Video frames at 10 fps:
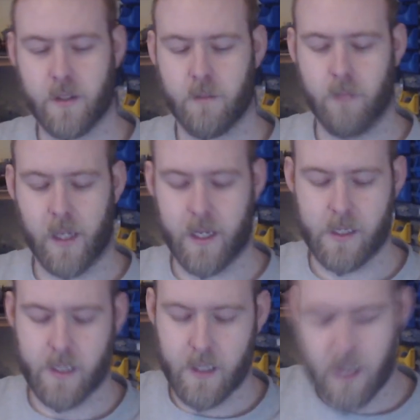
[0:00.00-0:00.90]

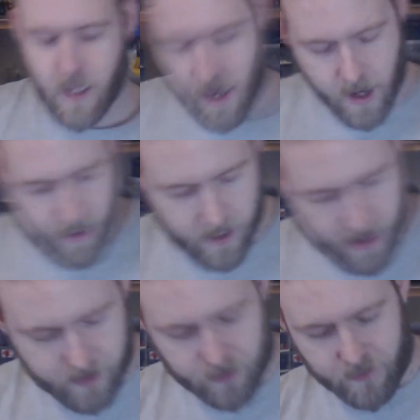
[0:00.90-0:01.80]
complete. And in
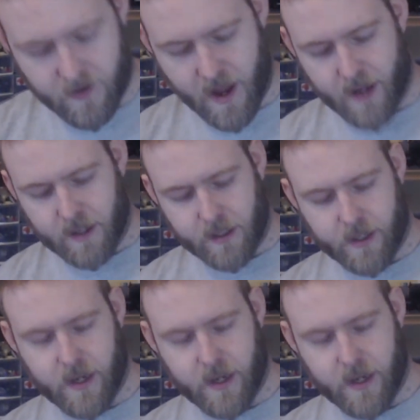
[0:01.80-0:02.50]
actual fact,